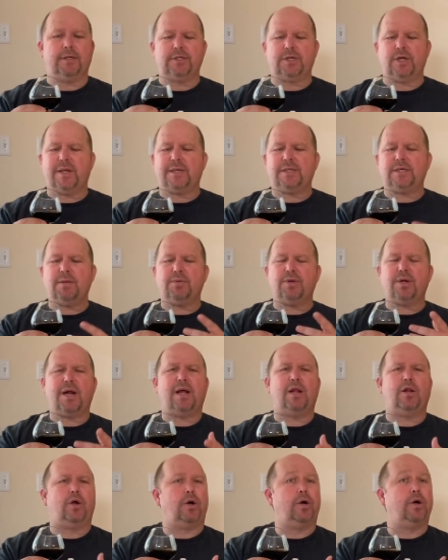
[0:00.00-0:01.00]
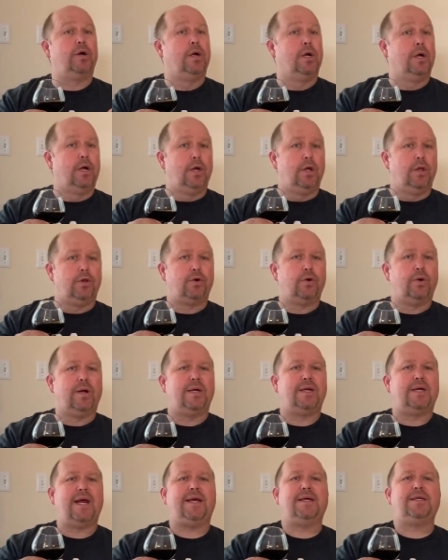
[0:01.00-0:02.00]
So that's something I learned through a
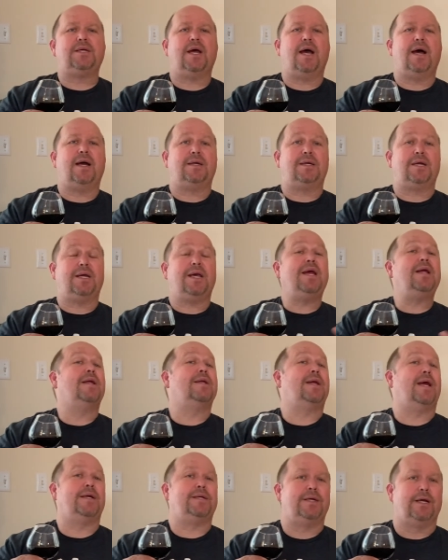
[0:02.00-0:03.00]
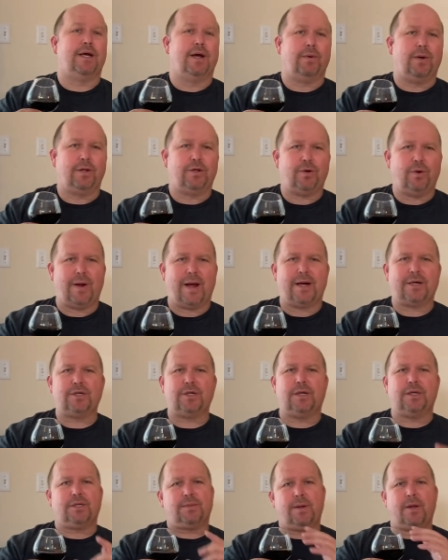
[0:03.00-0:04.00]
taste, uh, tequila tasting I went through
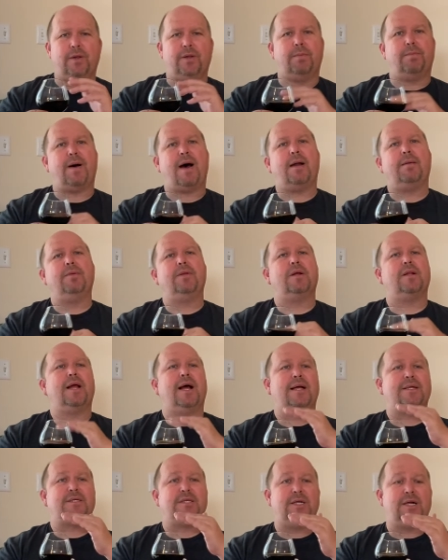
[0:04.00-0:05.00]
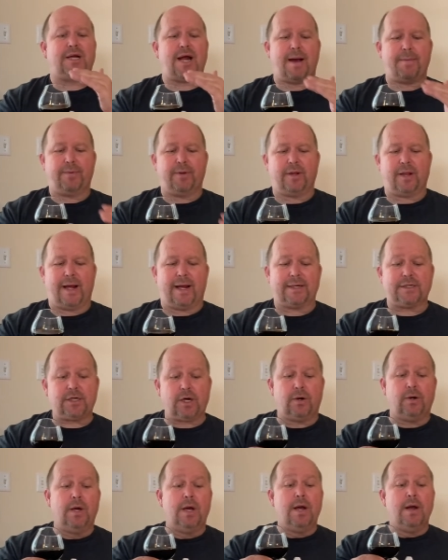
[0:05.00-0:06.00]
actually, smelling the bottom of the glass and the top of the glass.
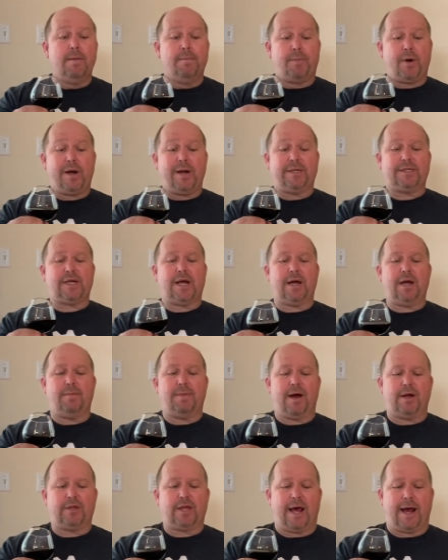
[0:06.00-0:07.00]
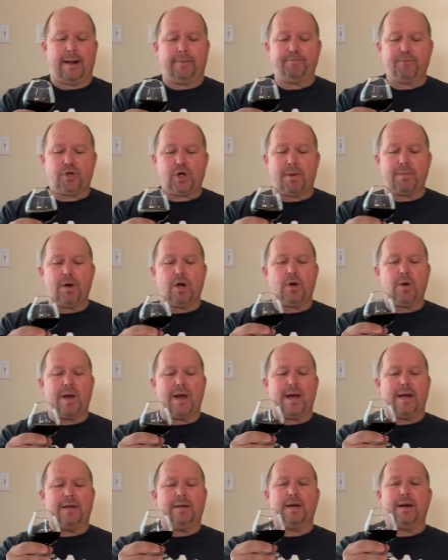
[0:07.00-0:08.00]
So pretty excited about that. So I'm going to go
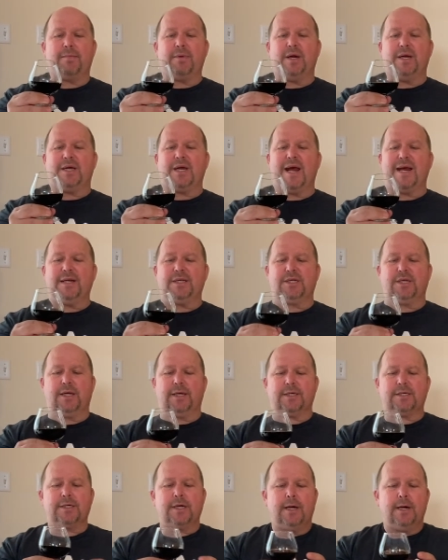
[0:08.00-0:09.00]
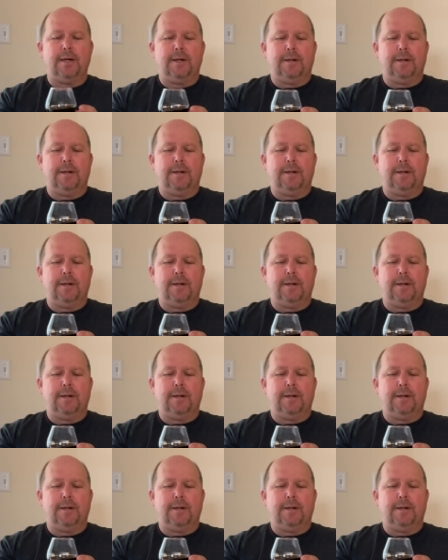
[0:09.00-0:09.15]
ahead and I'm going to taste this.